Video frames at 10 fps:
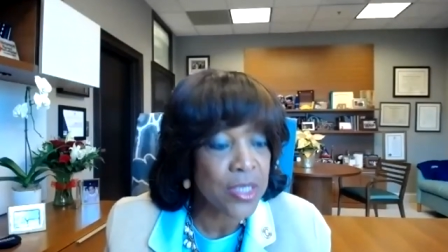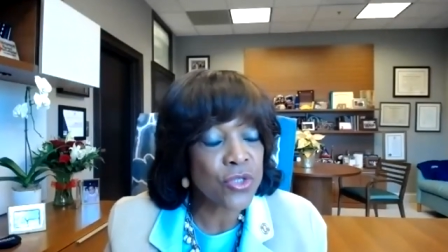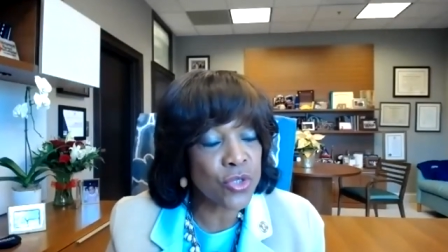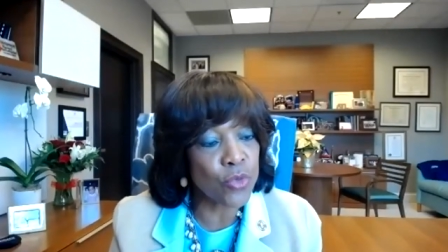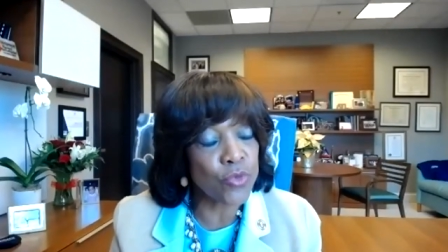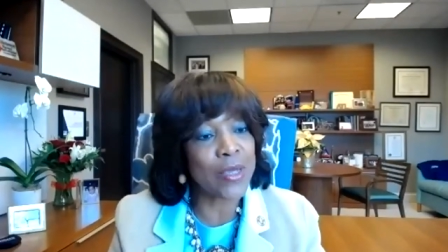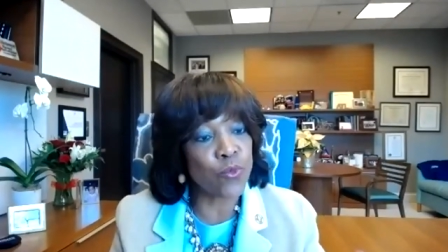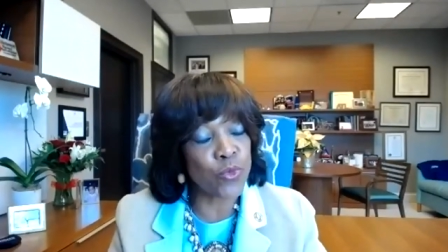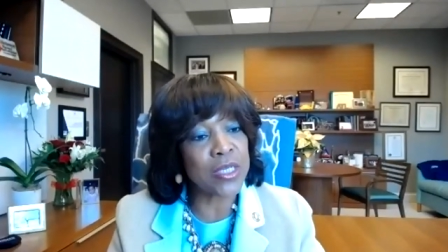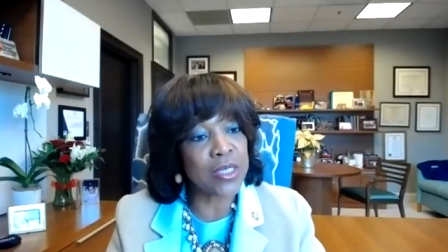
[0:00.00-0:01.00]
So that
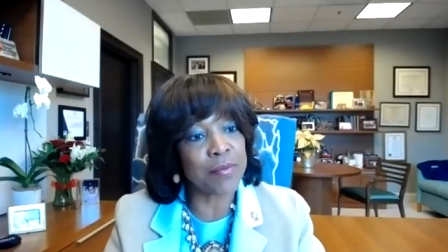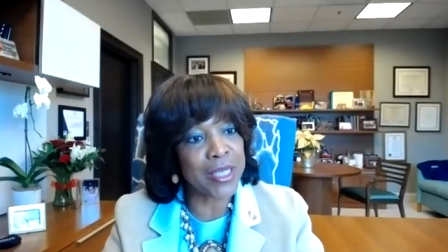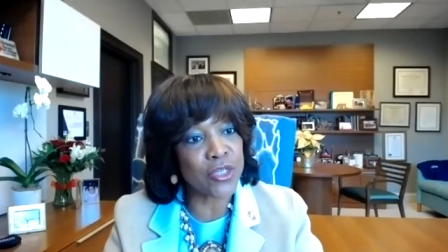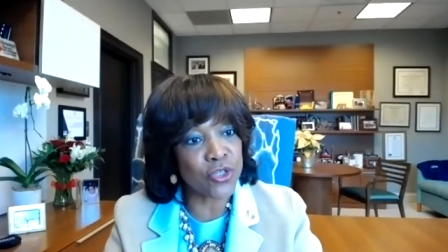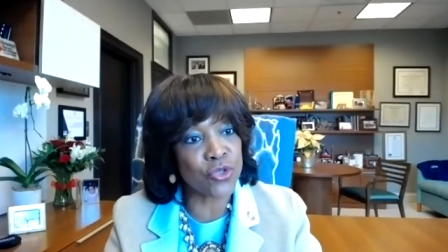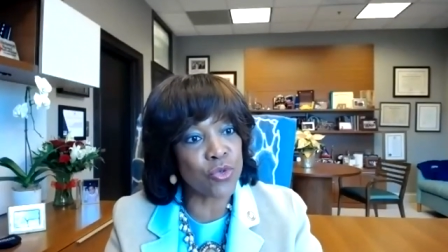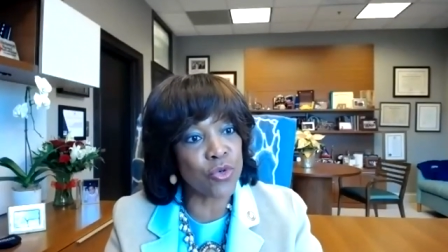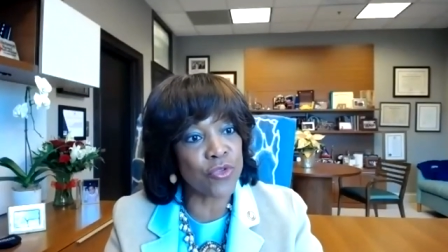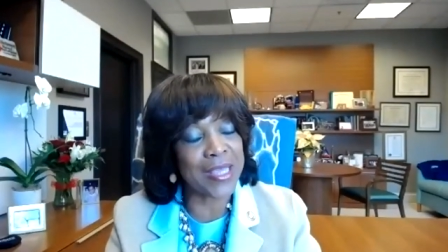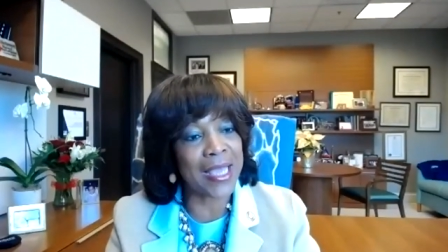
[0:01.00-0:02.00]
we could make
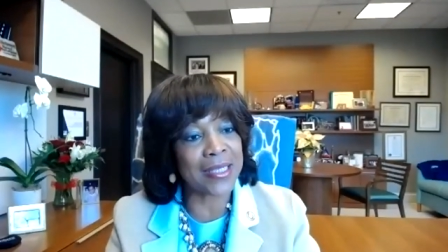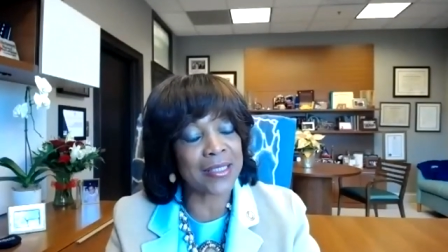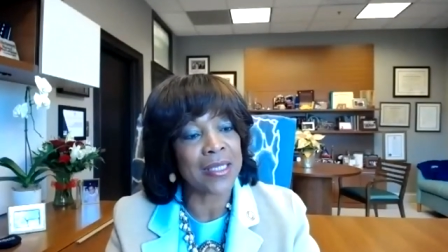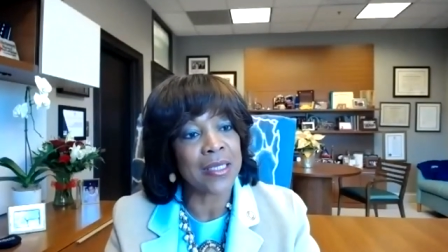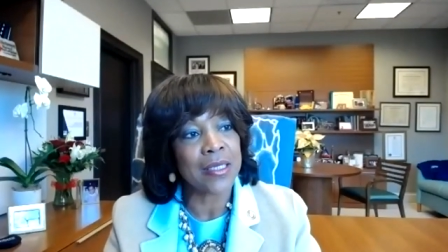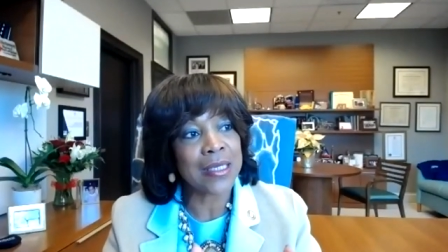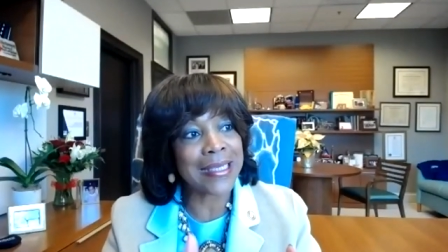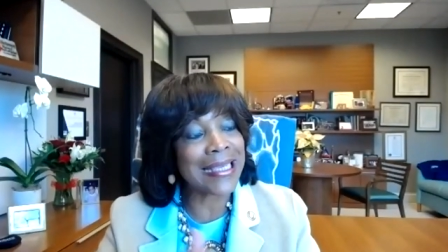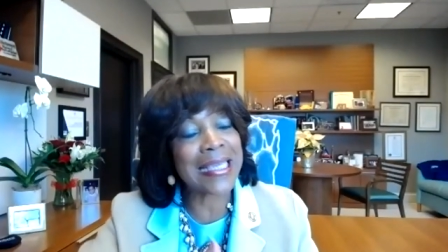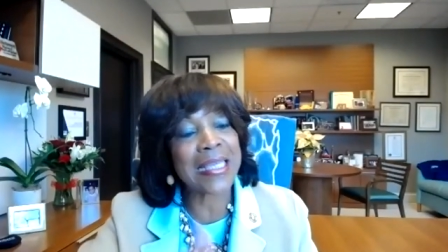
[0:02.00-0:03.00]
sure that
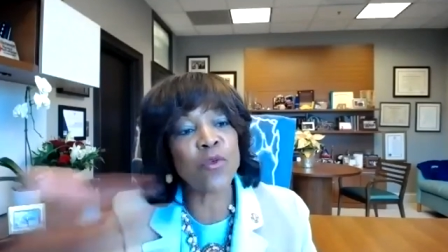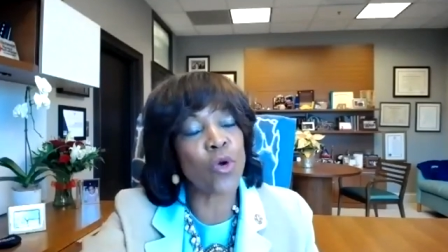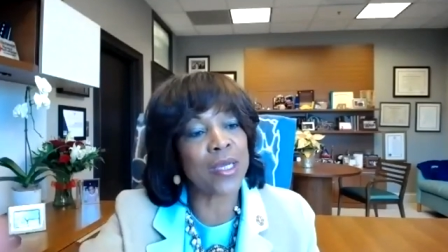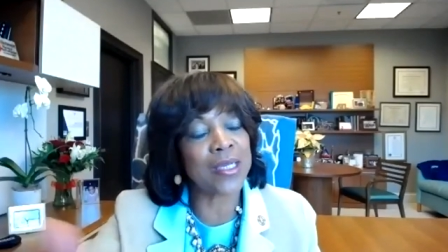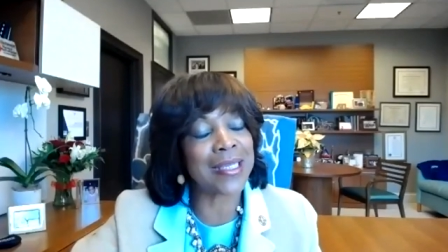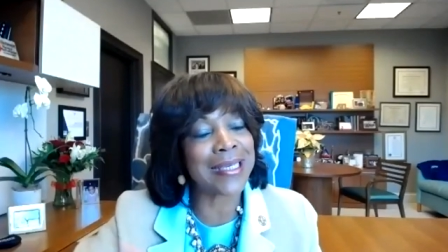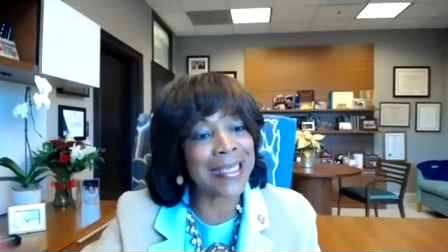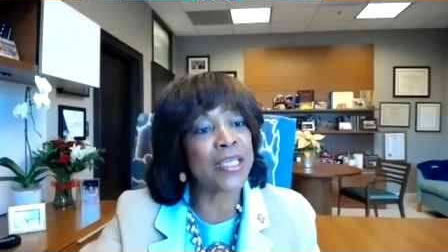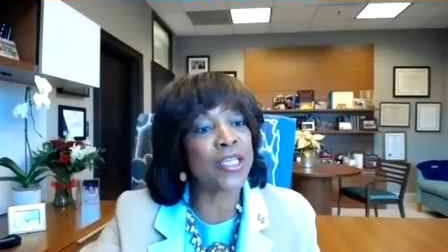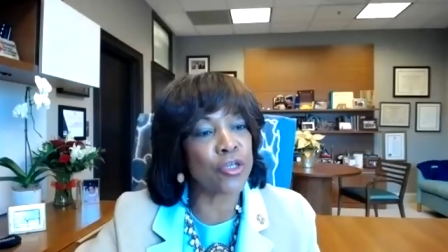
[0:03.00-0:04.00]
anyone in
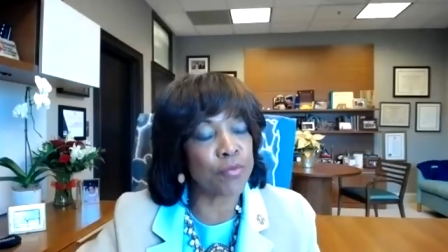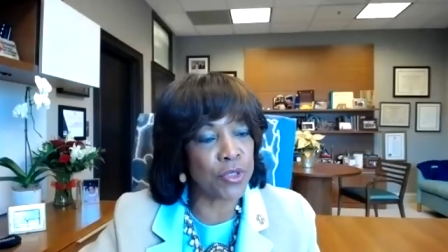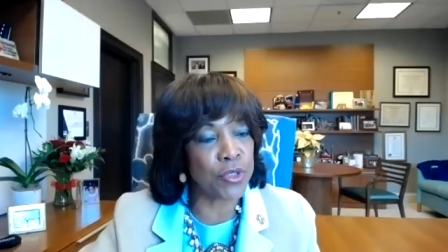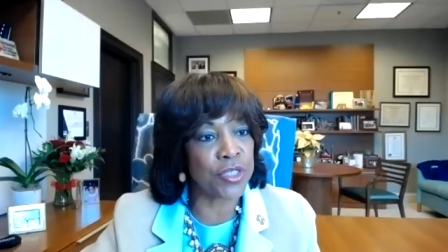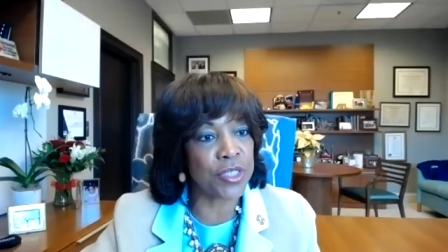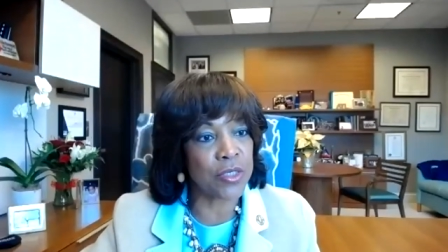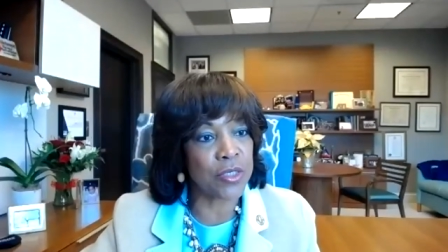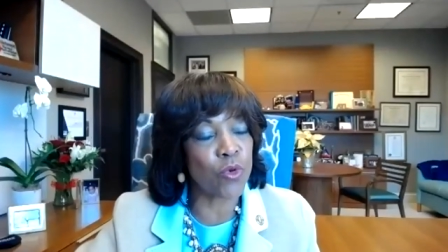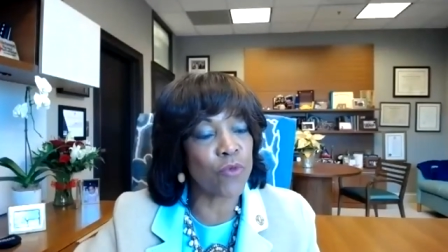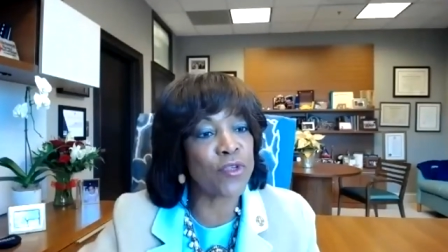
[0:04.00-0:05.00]
any community
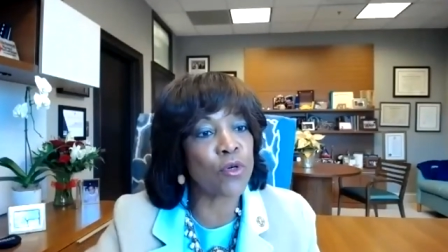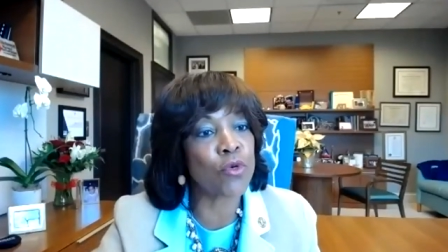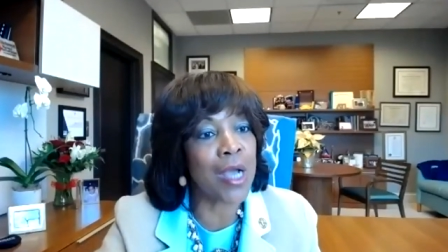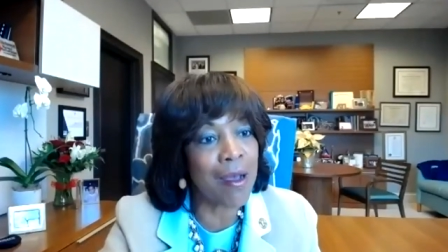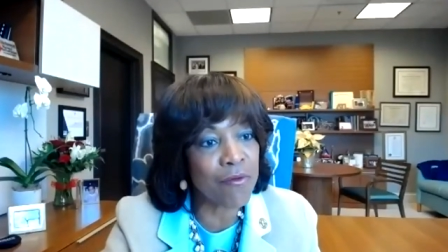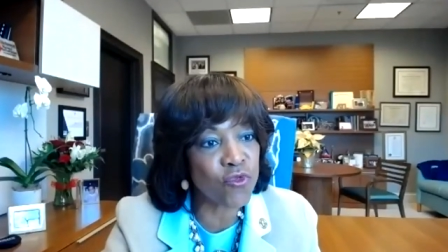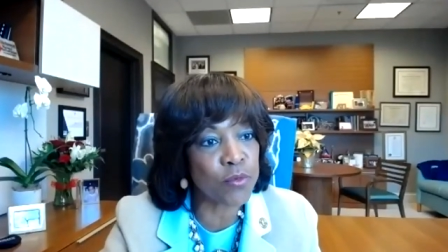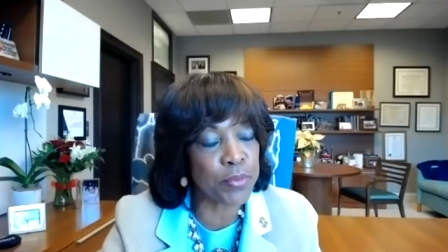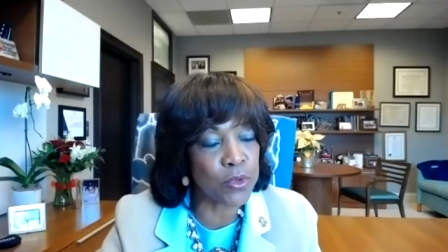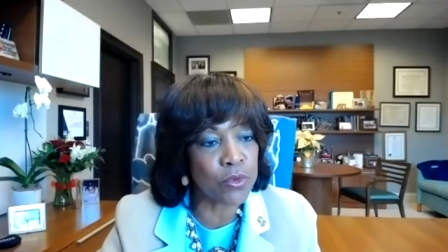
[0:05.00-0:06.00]
would feel
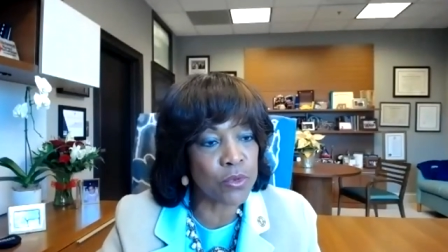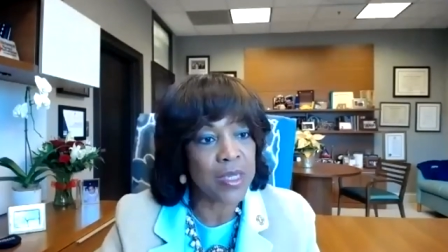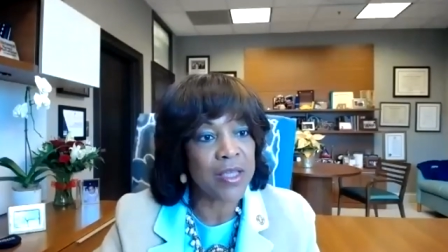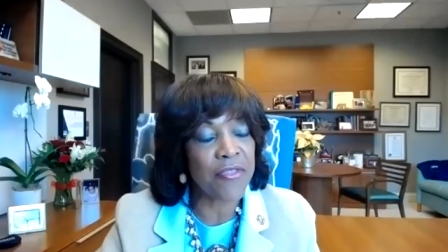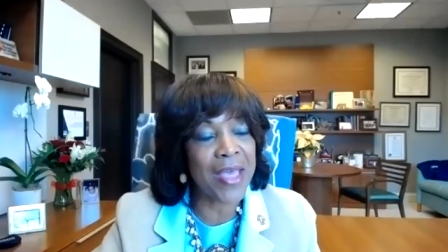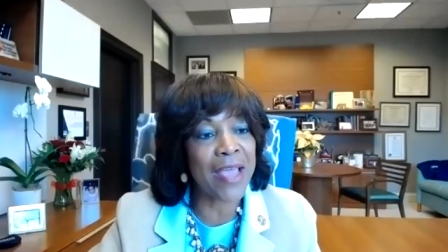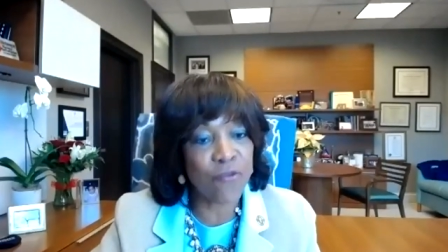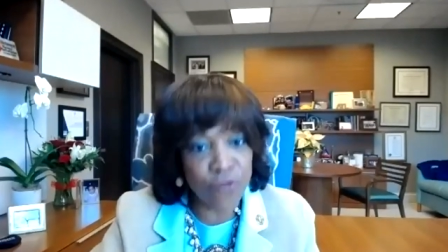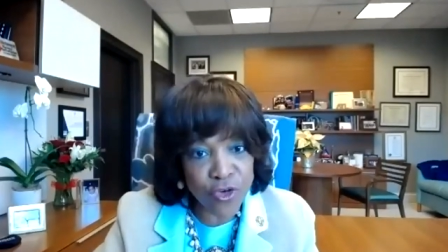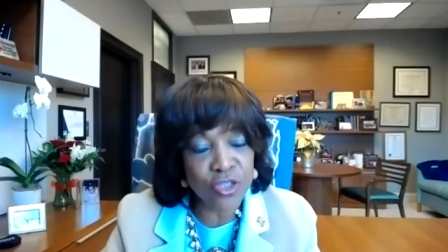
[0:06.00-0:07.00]
comfortable
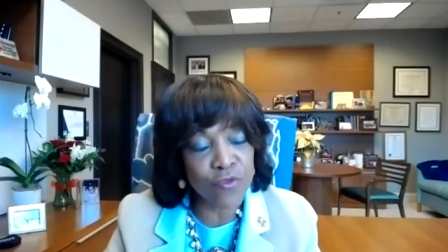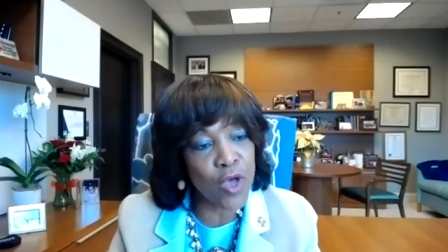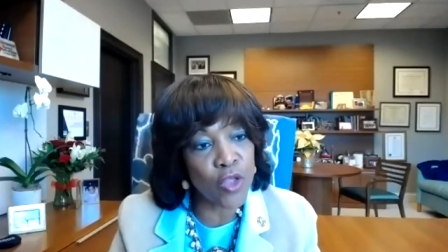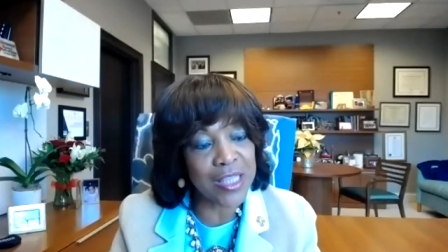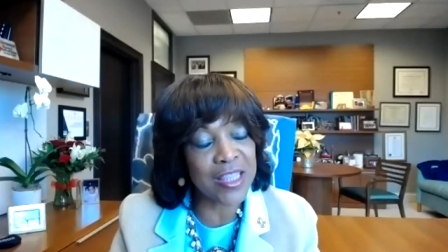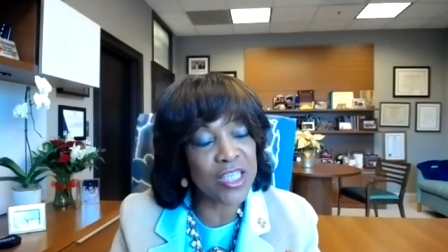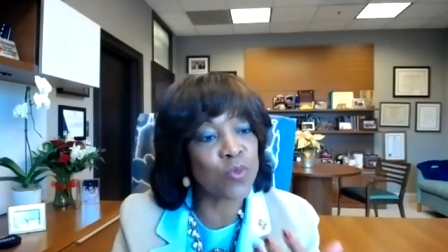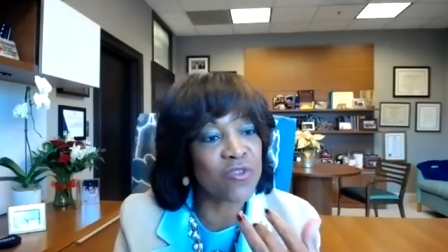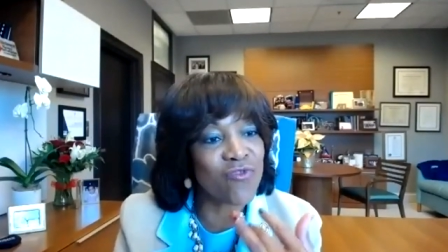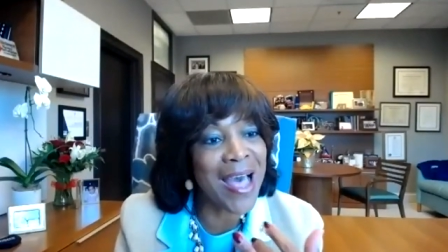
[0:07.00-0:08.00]
that, first of all, that this
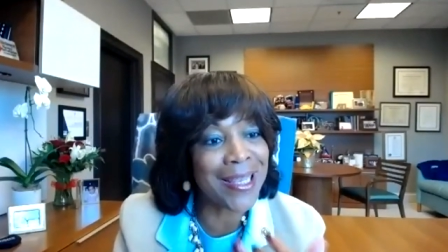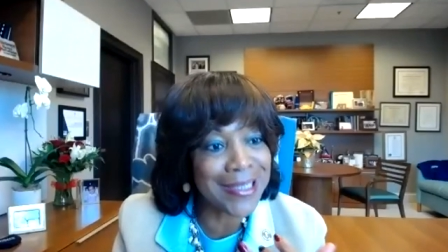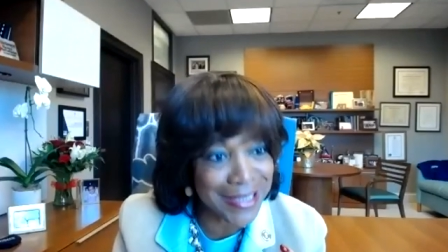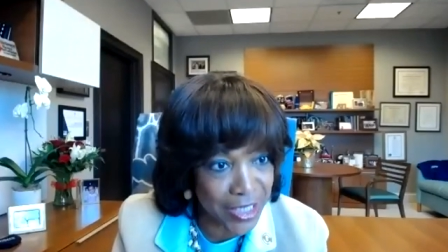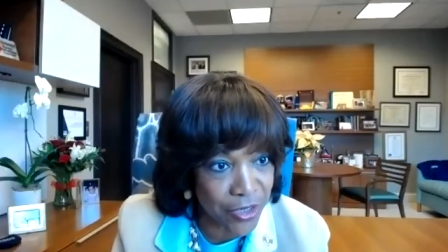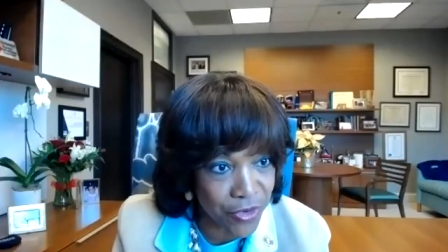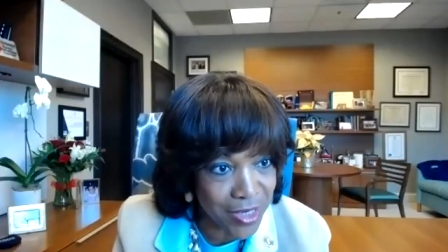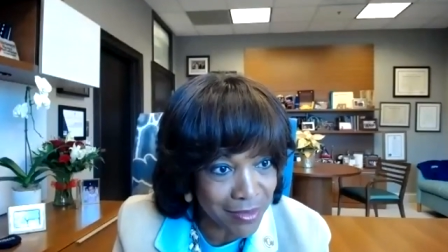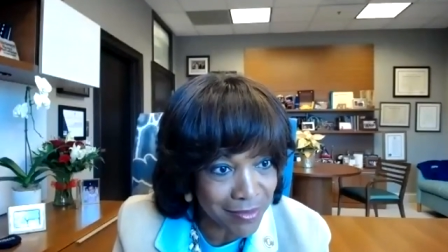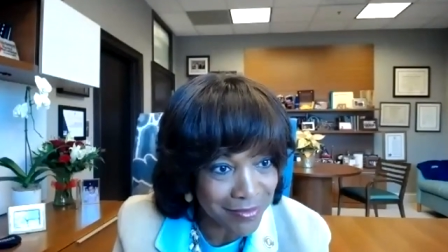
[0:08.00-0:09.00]
was voluntary